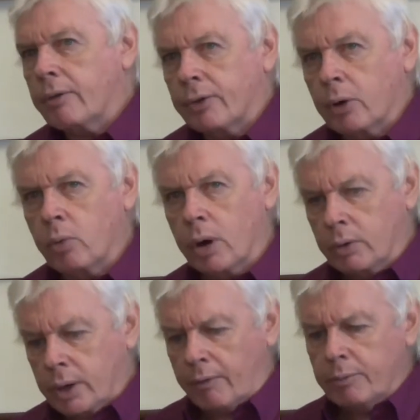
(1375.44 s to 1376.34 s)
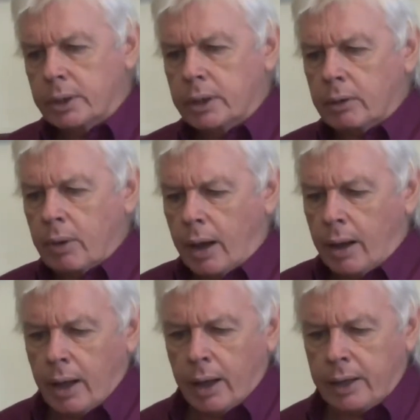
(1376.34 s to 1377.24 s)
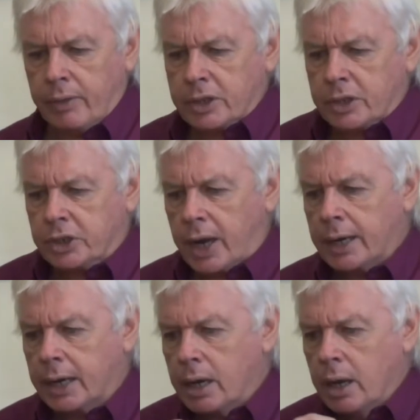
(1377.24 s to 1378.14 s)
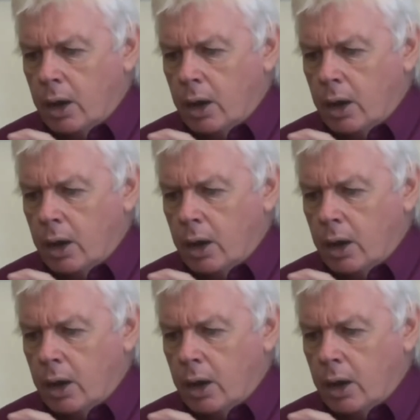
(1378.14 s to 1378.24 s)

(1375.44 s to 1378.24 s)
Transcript: for a world government in this agenda,